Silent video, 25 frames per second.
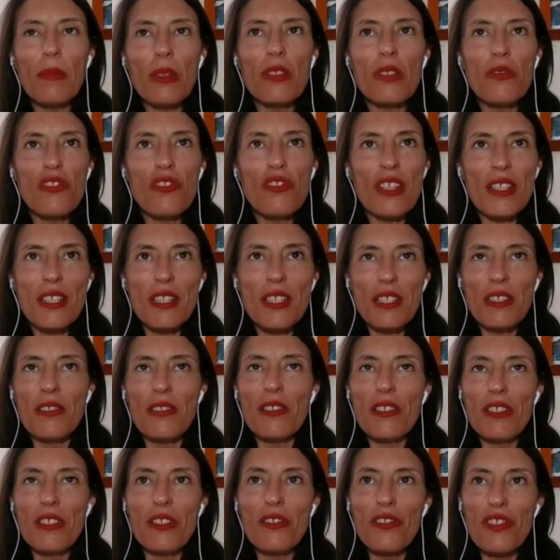just
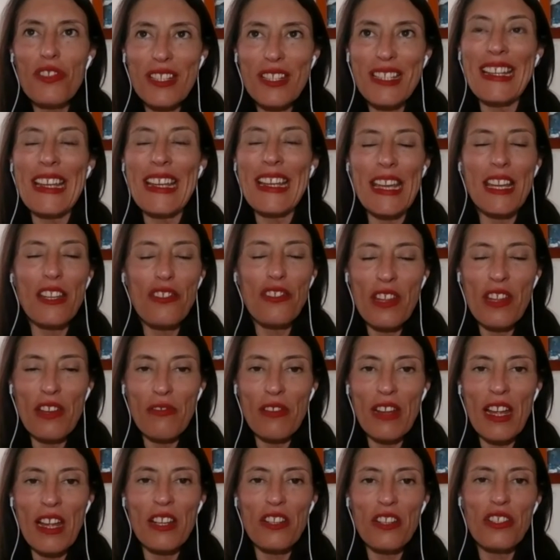to gauge that
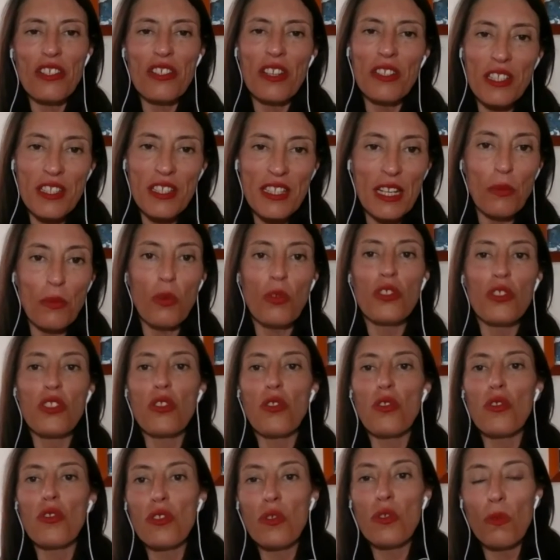reaction, understand what's
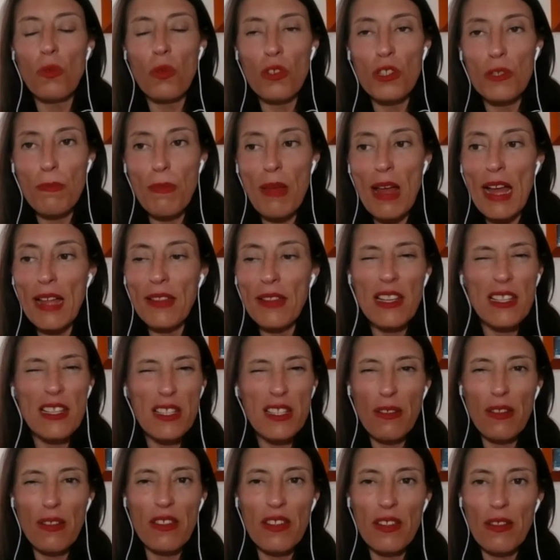good and what's bad. That's
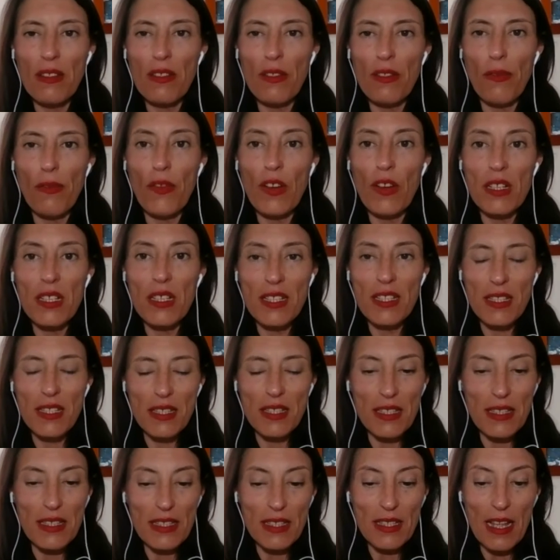the
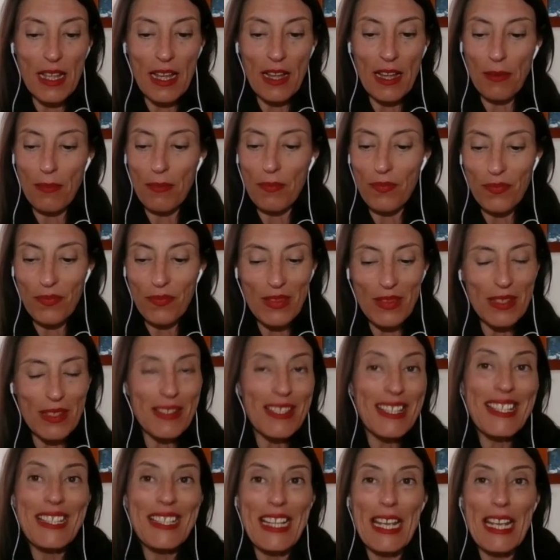first
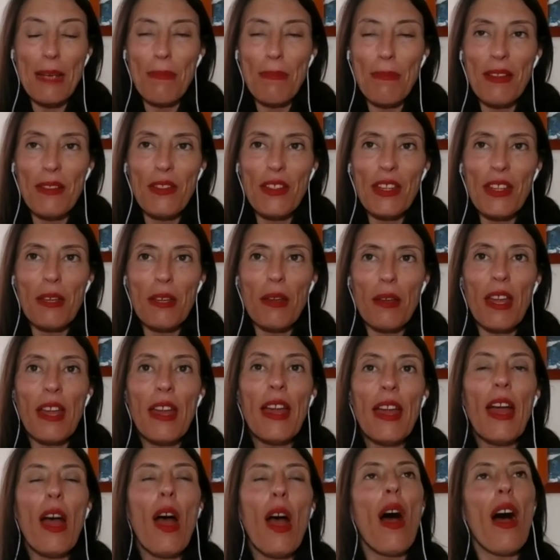step, I think.
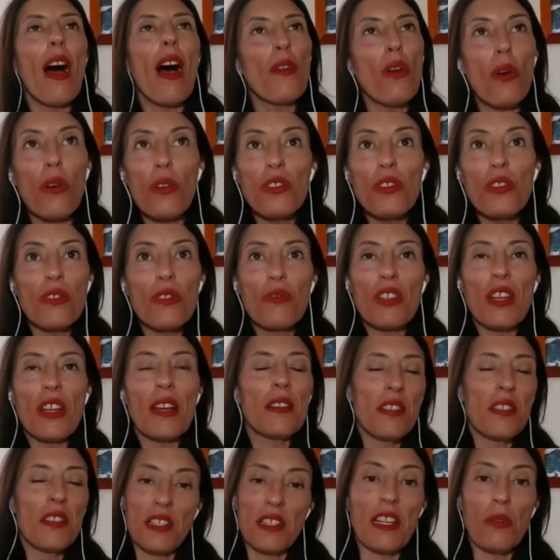And also to
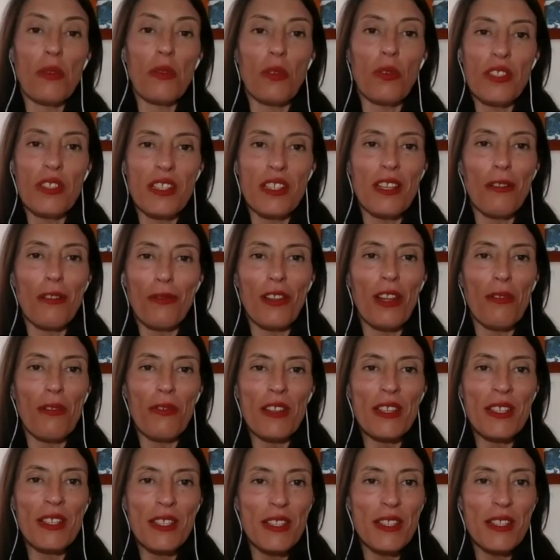understand what self-love
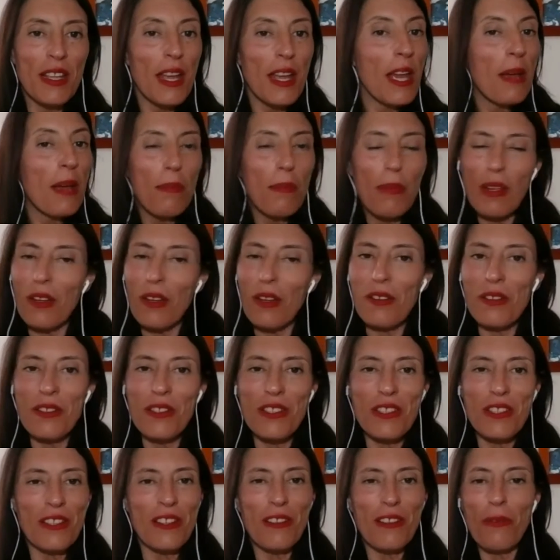is,
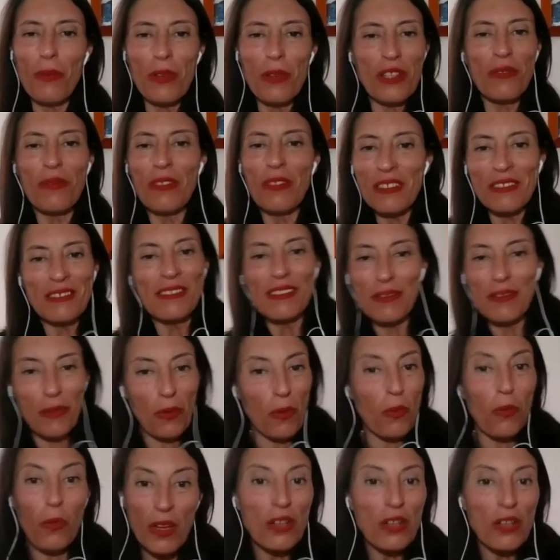because when
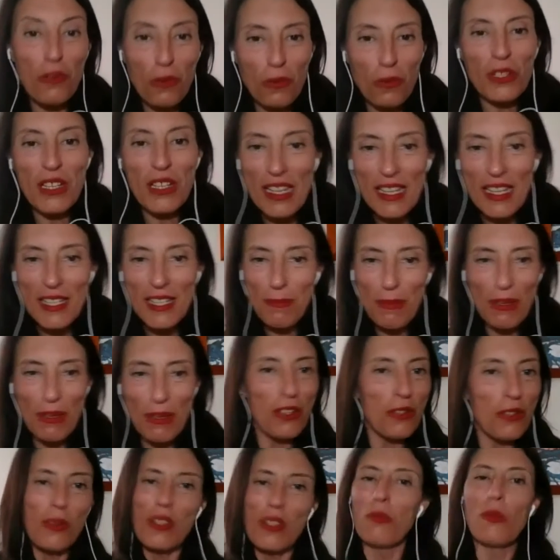we know what it is,
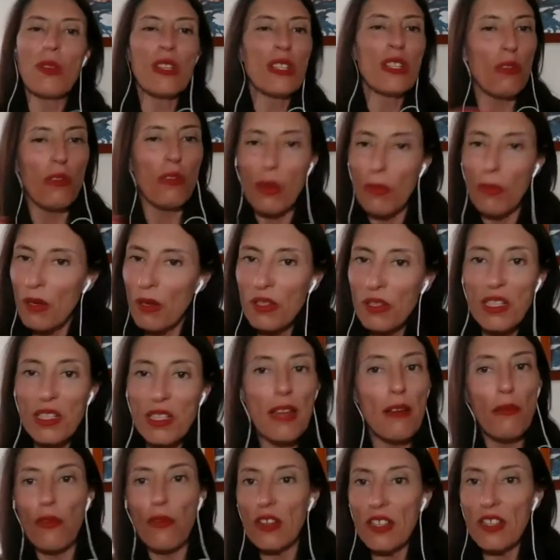because we talk about it
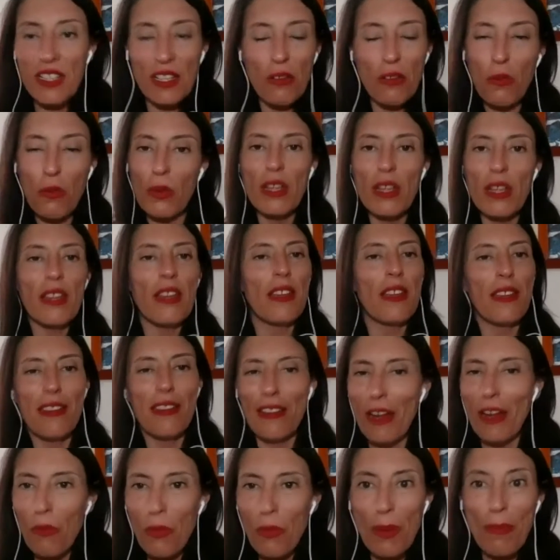every single week,
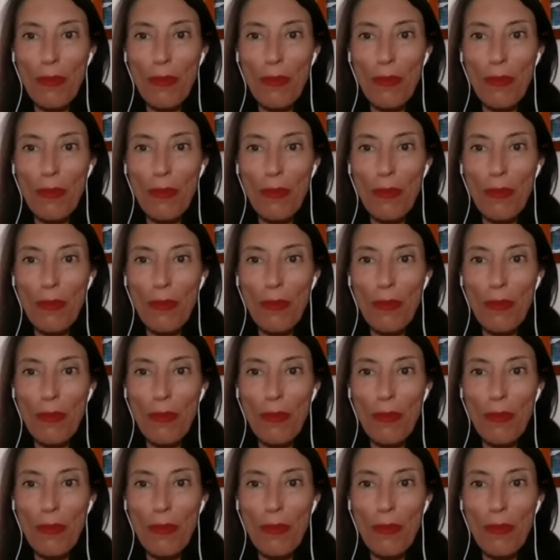we